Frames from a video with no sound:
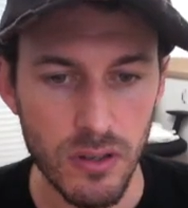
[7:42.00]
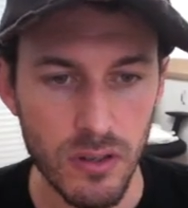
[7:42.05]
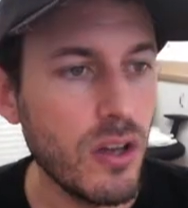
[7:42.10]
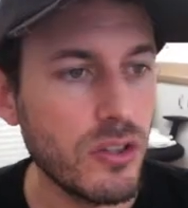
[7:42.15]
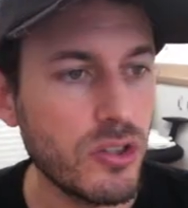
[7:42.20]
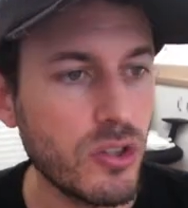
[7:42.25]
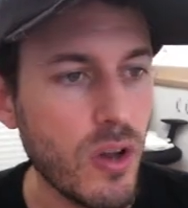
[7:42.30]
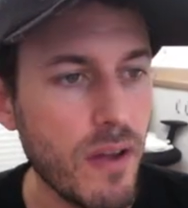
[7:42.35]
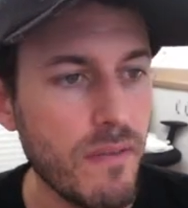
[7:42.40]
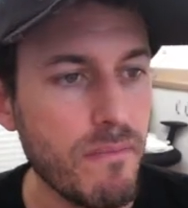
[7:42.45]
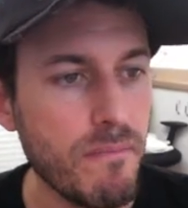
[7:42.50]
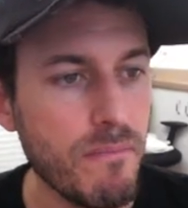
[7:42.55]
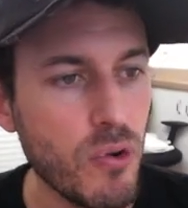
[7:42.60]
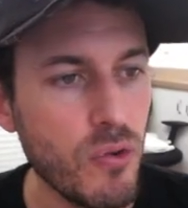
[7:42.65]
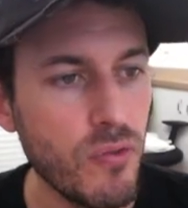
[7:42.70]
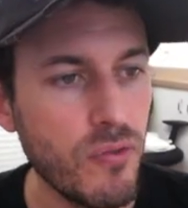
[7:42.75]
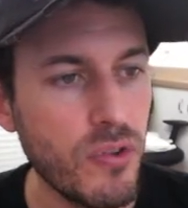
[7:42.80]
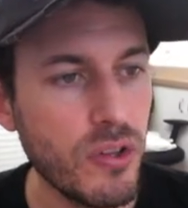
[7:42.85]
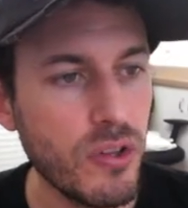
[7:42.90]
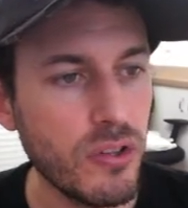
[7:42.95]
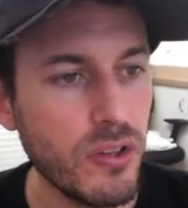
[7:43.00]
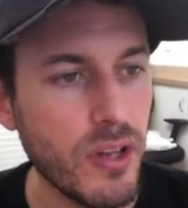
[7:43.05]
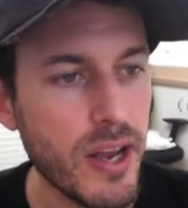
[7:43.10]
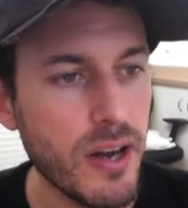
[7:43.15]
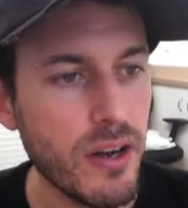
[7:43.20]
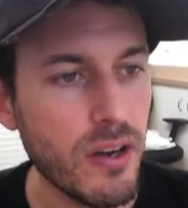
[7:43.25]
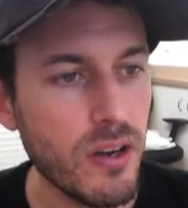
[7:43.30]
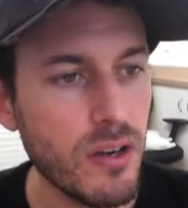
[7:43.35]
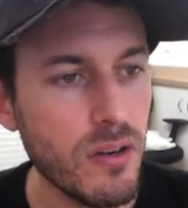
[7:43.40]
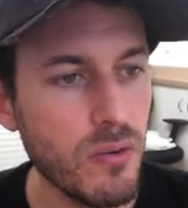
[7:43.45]
So I've moved the
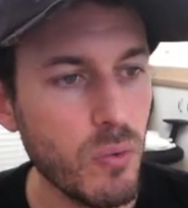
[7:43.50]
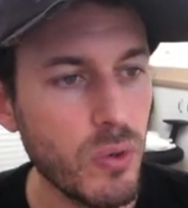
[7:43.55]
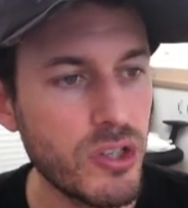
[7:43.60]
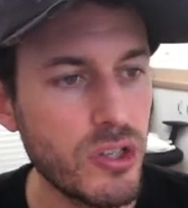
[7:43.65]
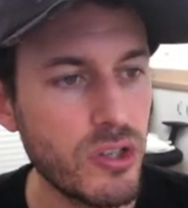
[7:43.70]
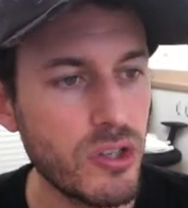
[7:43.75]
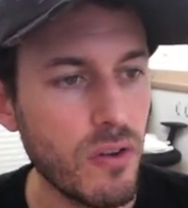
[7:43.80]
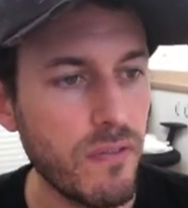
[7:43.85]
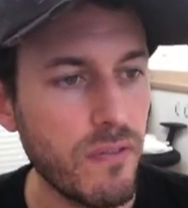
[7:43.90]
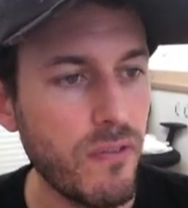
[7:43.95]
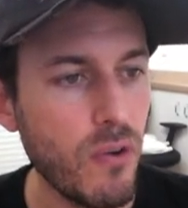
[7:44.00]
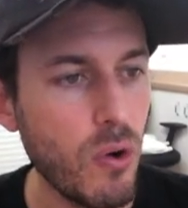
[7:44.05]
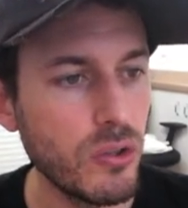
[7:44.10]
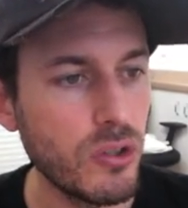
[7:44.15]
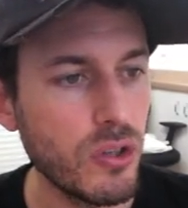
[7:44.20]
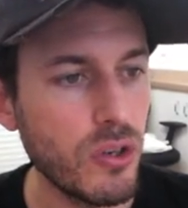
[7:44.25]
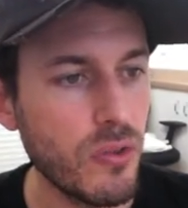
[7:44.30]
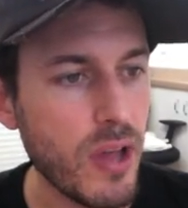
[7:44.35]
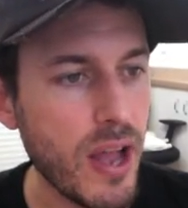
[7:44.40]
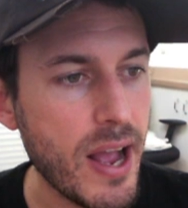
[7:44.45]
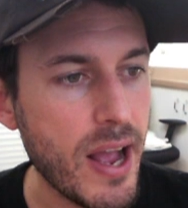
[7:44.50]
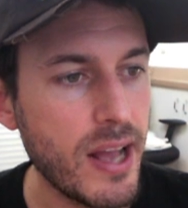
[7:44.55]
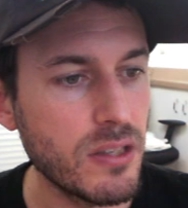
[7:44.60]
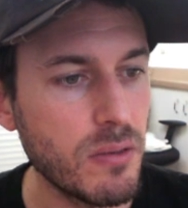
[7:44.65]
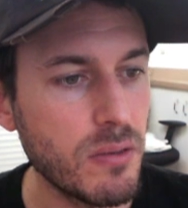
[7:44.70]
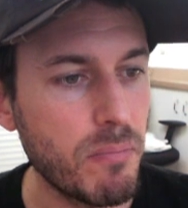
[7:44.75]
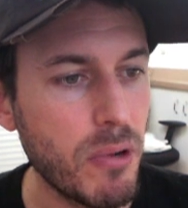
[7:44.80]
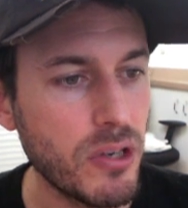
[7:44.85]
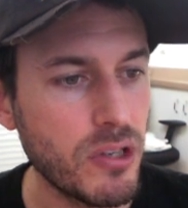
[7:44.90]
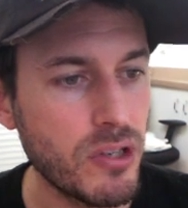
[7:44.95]
layer, which is a folder that has
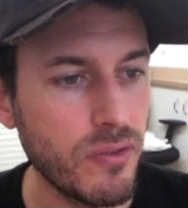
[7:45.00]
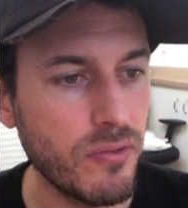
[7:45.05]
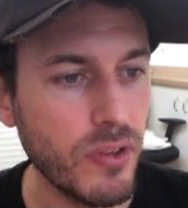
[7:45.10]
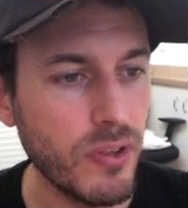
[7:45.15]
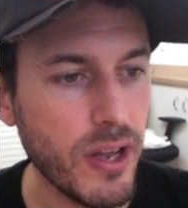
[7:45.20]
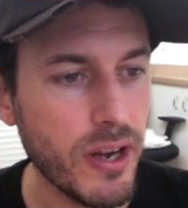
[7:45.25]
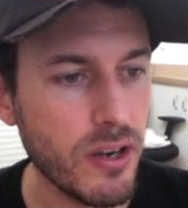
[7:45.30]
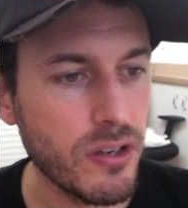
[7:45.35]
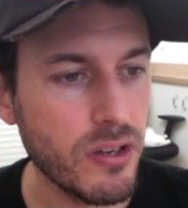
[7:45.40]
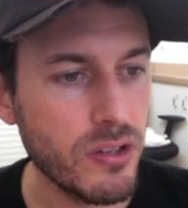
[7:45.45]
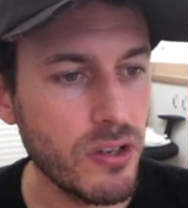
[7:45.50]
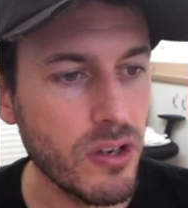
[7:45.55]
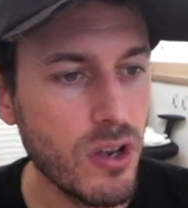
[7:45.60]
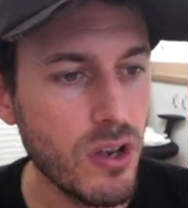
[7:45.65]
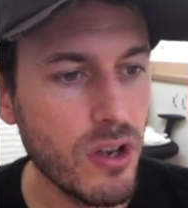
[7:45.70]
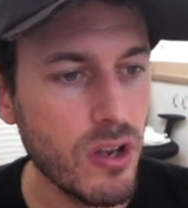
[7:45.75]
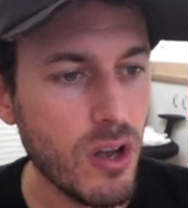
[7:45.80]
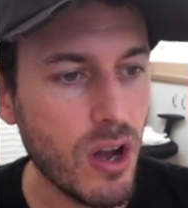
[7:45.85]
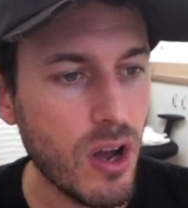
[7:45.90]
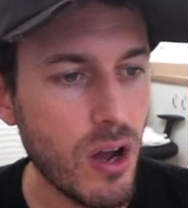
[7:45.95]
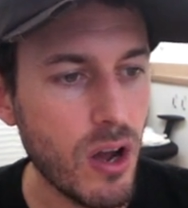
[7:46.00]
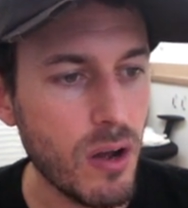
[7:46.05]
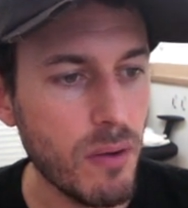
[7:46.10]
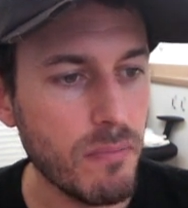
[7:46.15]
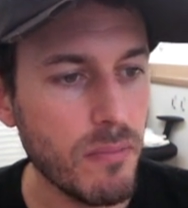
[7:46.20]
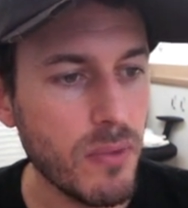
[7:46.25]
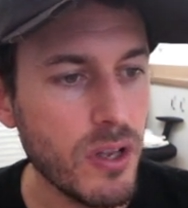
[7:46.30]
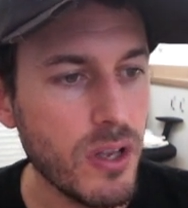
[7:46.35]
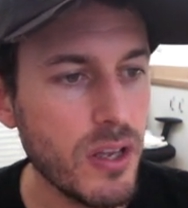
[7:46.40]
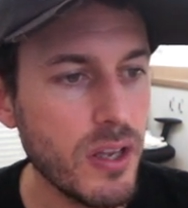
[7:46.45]
a bunch of layers.
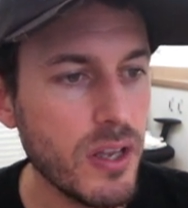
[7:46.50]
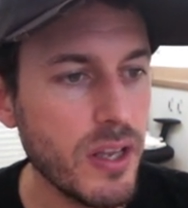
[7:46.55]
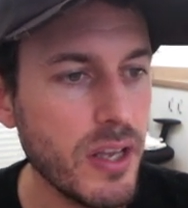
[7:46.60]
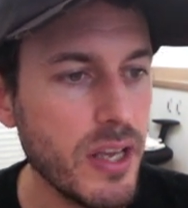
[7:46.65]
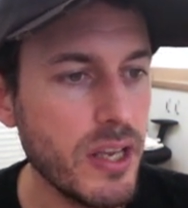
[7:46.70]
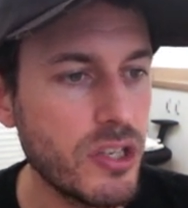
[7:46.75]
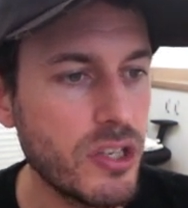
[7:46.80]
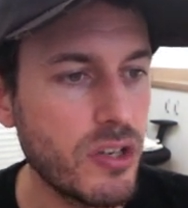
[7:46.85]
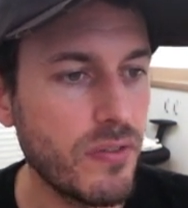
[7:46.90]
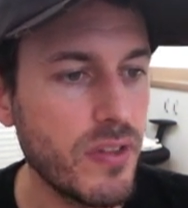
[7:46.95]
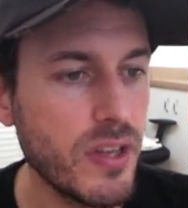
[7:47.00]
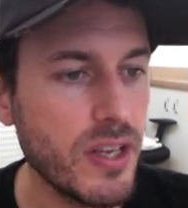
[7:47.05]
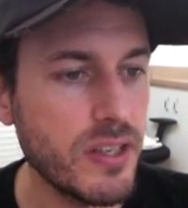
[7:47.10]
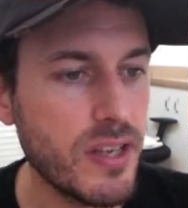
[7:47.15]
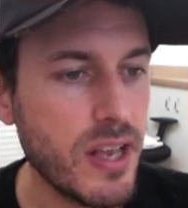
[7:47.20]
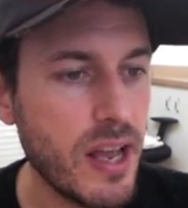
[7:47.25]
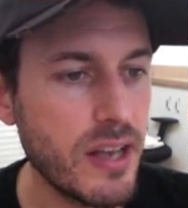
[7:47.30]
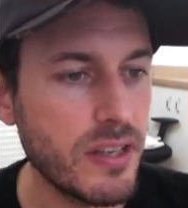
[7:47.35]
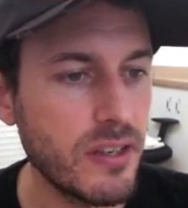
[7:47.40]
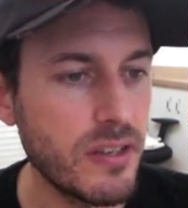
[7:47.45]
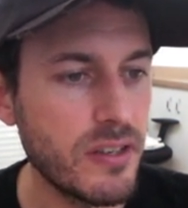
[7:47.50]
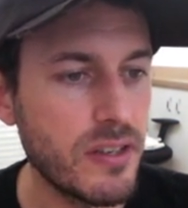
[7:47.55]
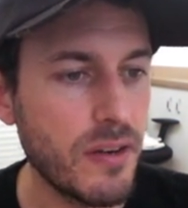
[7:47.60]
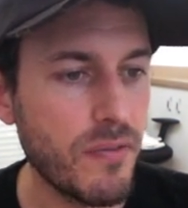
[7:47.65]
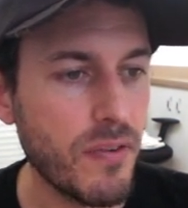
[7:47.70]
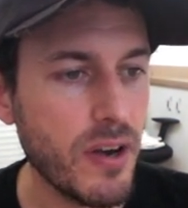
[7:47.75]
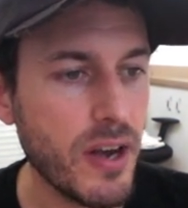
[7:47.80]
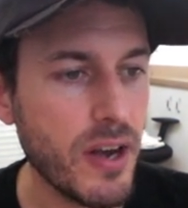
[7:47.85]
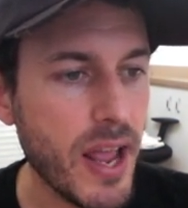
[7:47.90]
Each of these has a different